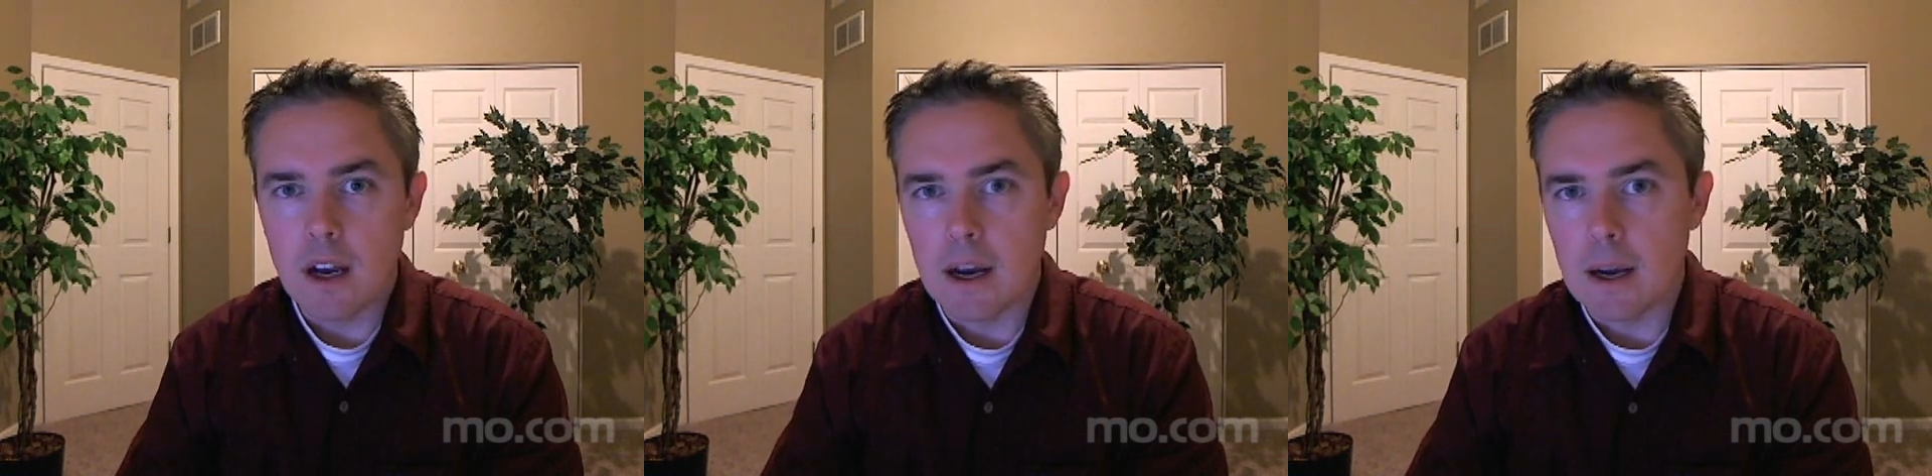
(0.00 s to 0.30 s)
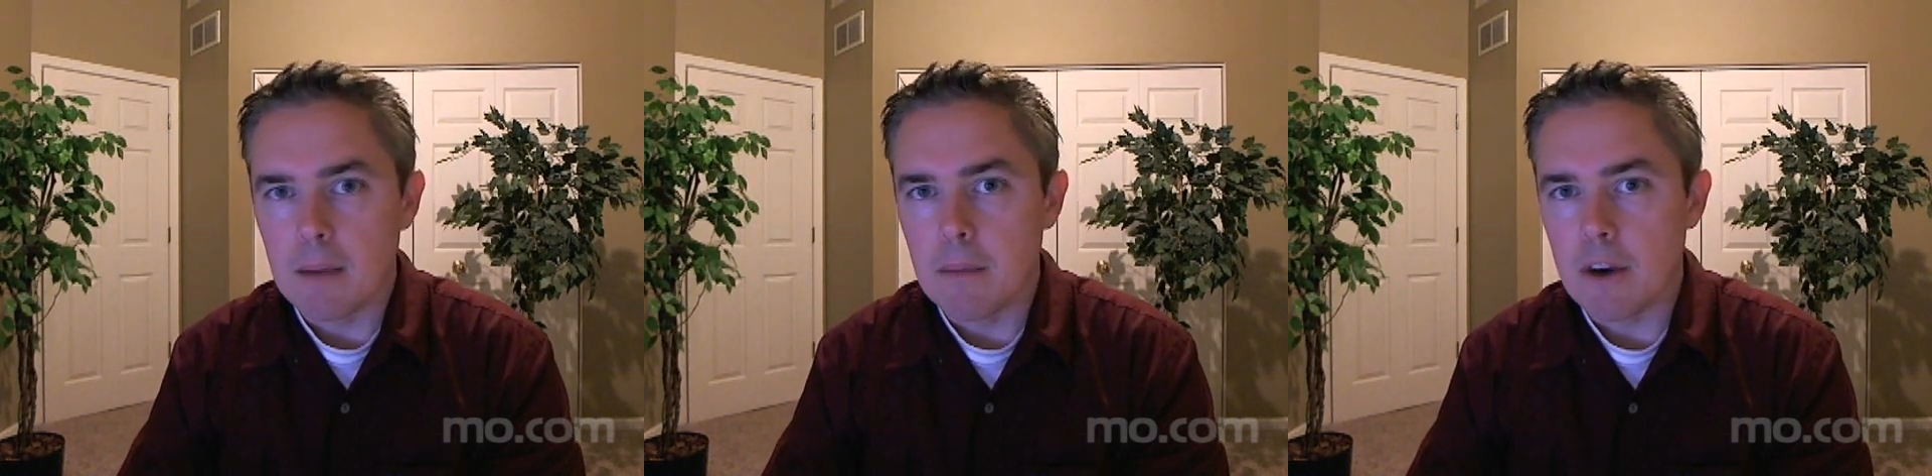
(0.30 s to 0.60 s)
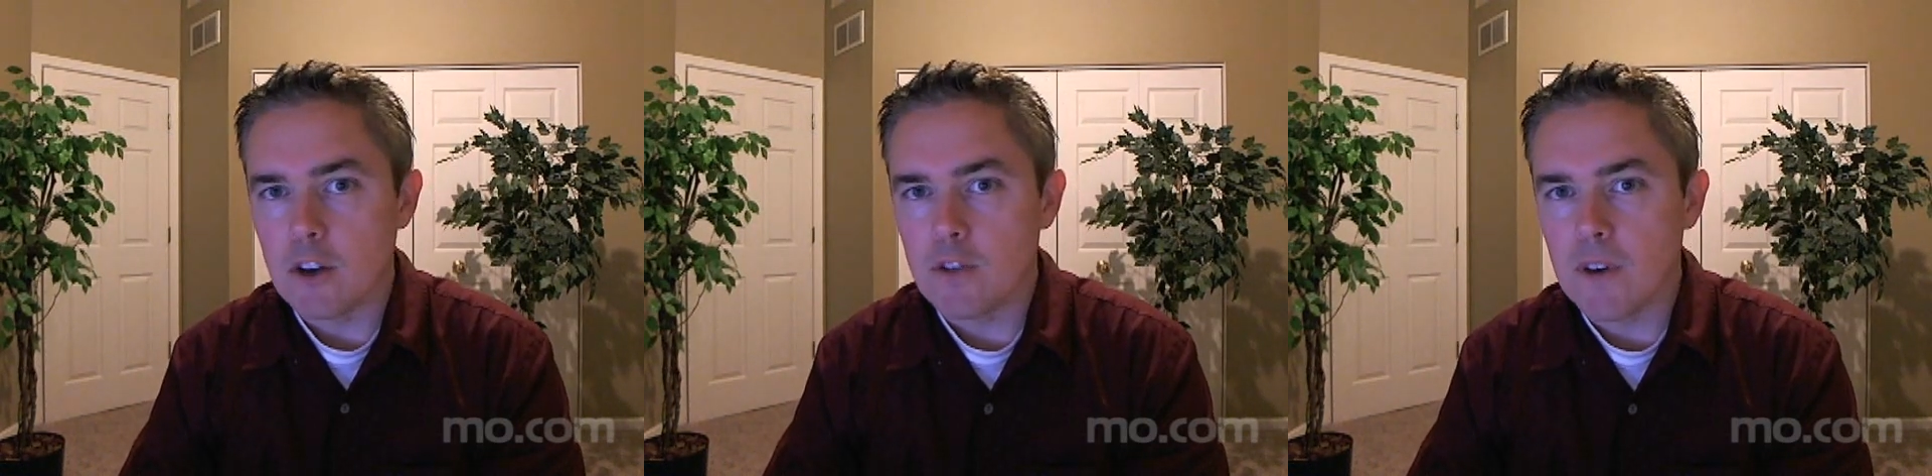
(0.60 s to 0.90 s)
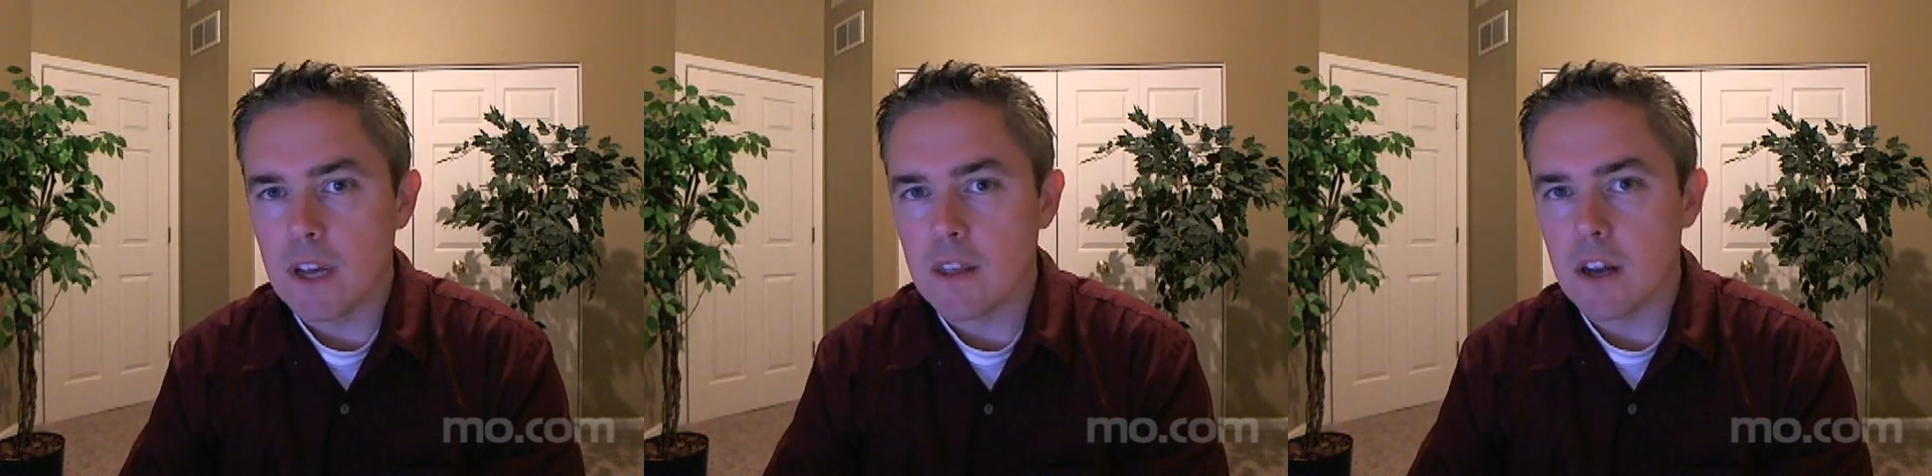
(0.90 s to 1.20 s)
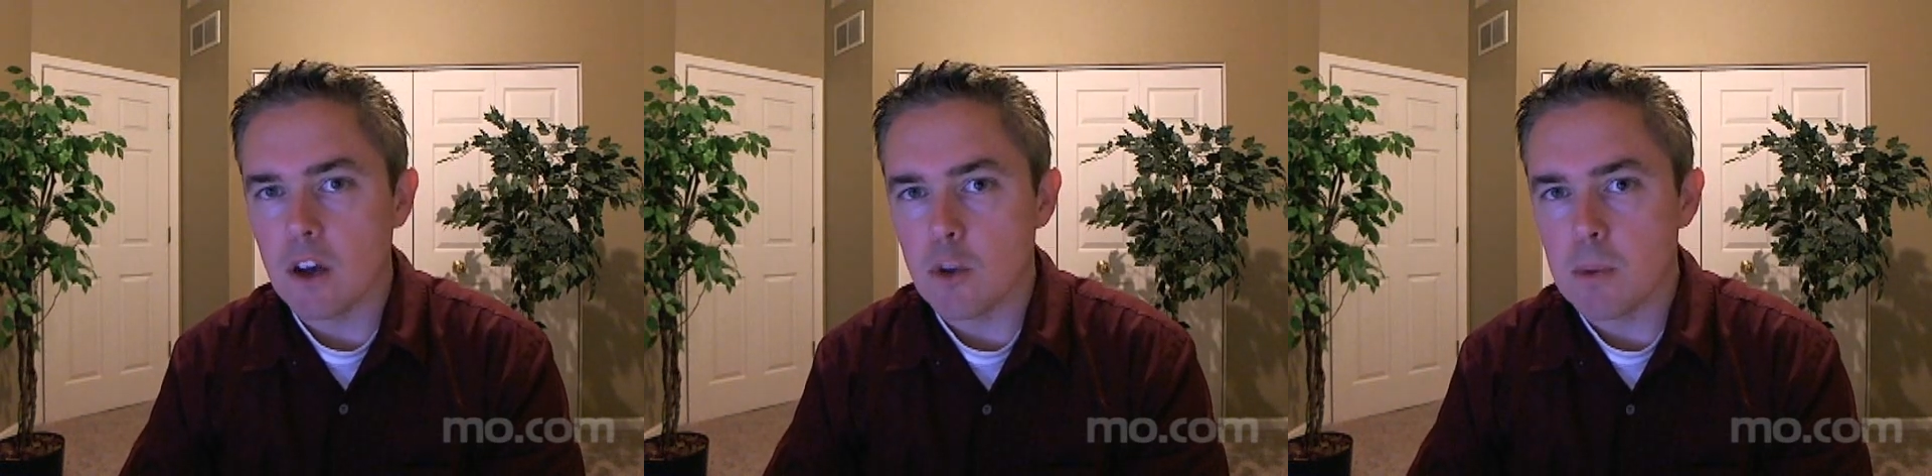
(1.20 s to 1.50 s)
Um, are you finding
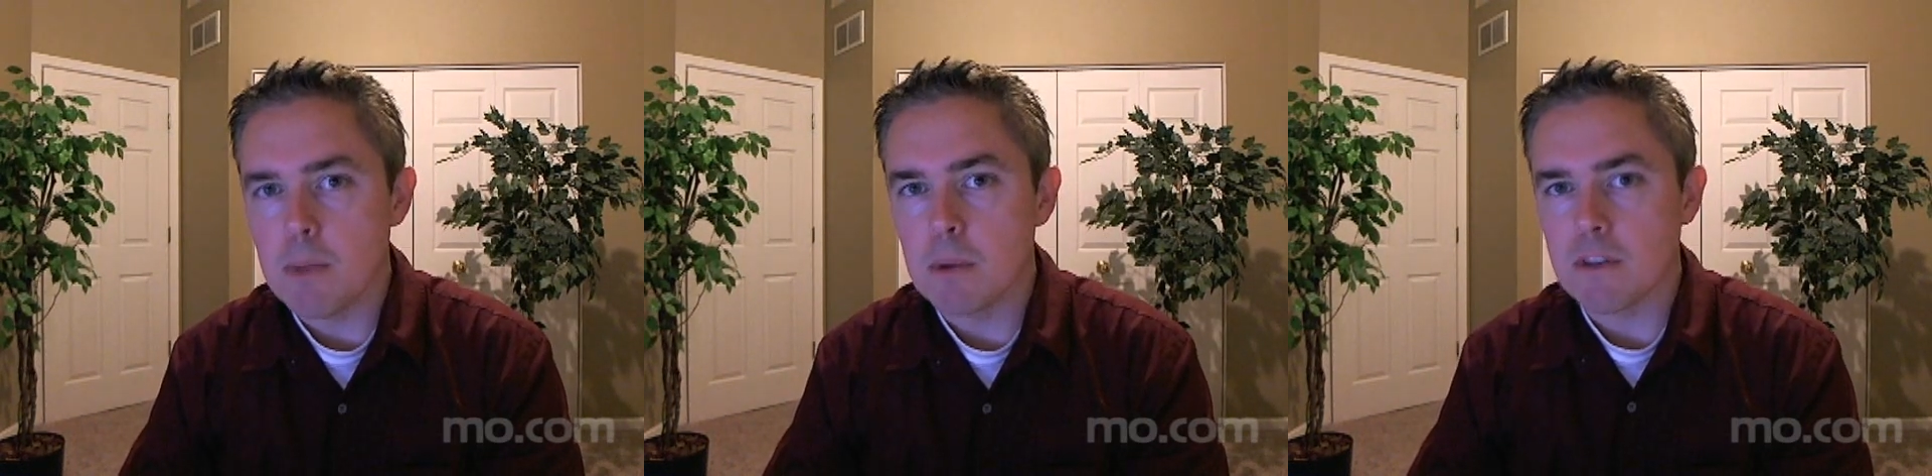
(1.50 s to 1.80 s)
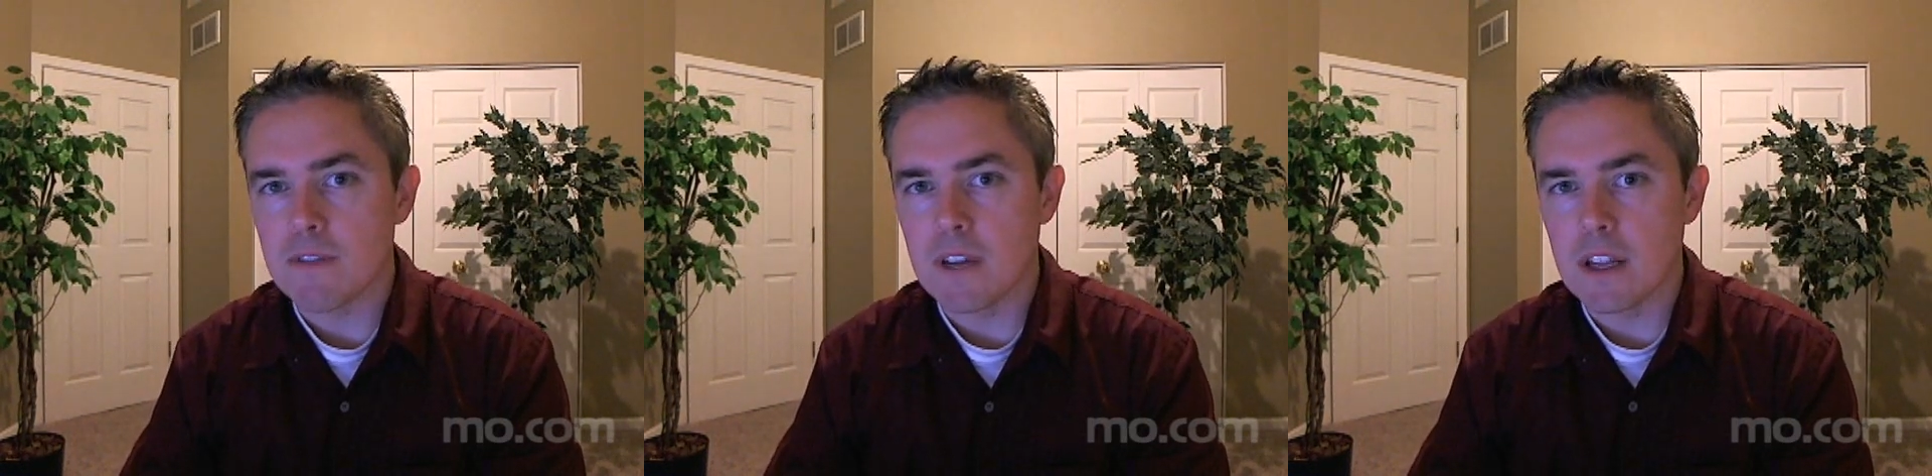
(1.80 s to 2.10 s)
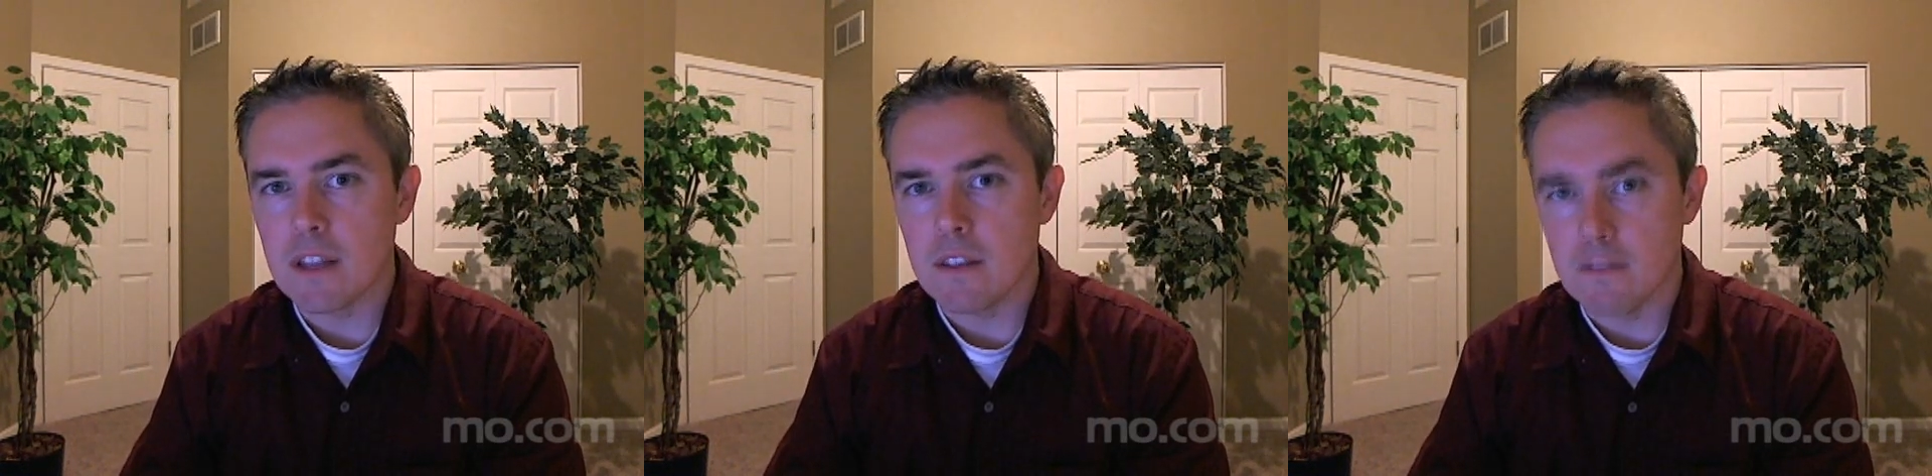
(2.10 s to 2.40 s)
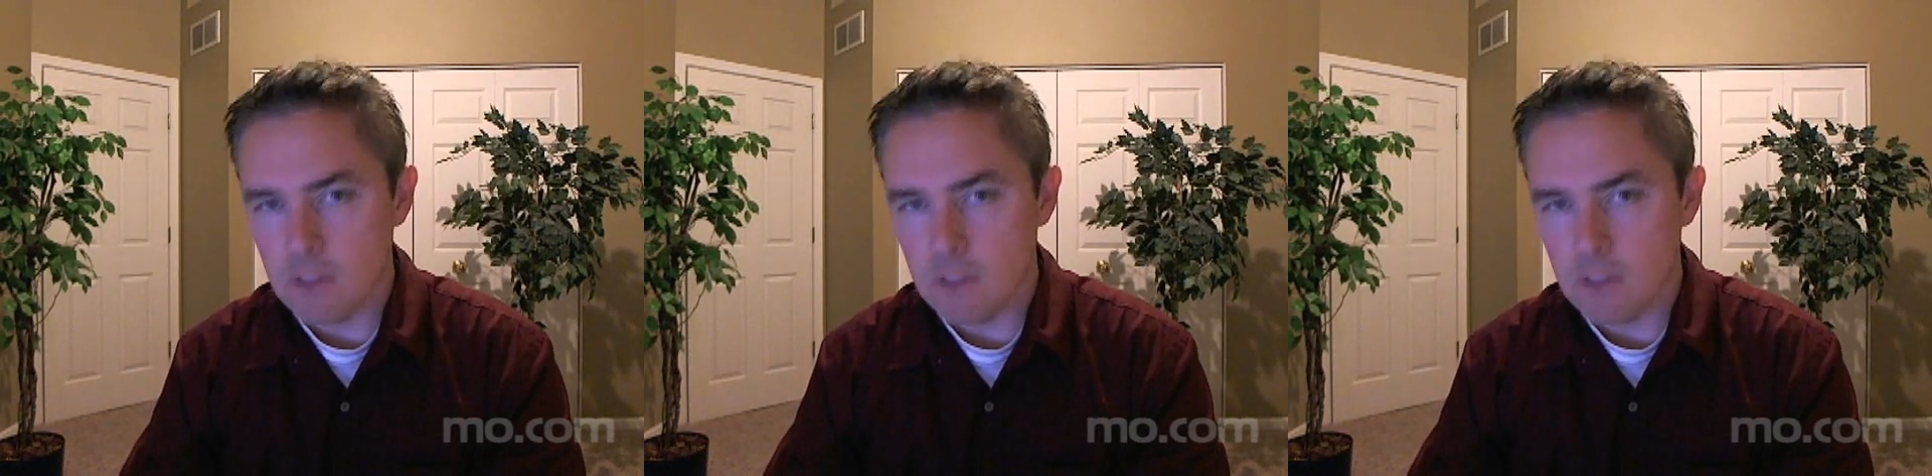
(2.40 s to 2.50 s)
that other people are finding